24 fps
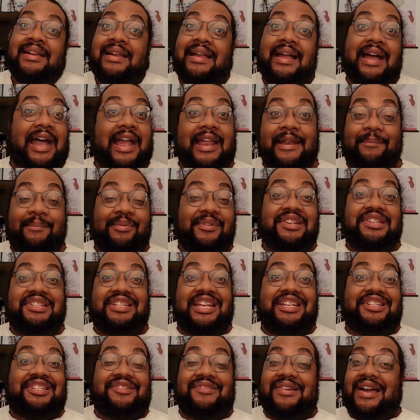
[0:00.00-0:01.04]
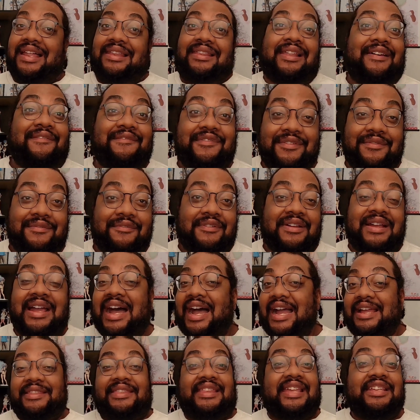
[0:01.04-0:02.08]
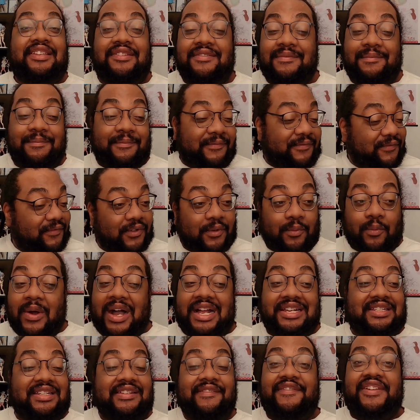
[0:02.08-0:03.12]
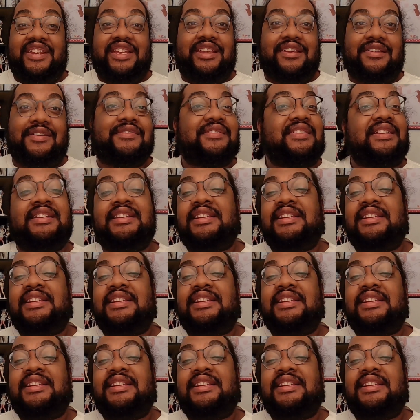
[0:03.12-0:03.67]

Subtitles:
I appreciate you. I love you. I thank you for watching the videos,